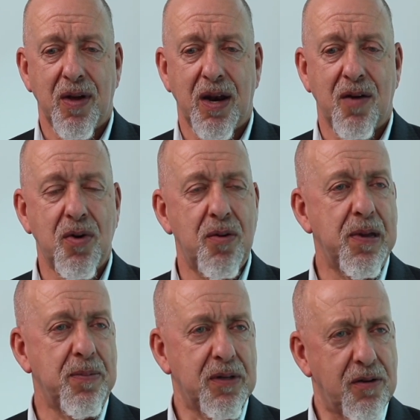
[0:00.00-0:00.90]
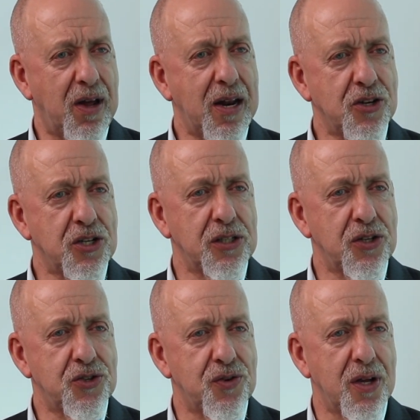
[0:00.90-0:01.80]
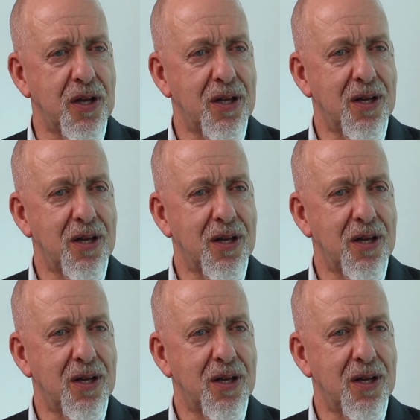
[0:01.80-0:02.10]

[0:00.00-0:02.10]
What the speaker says: And I've worked with people in the financial industry.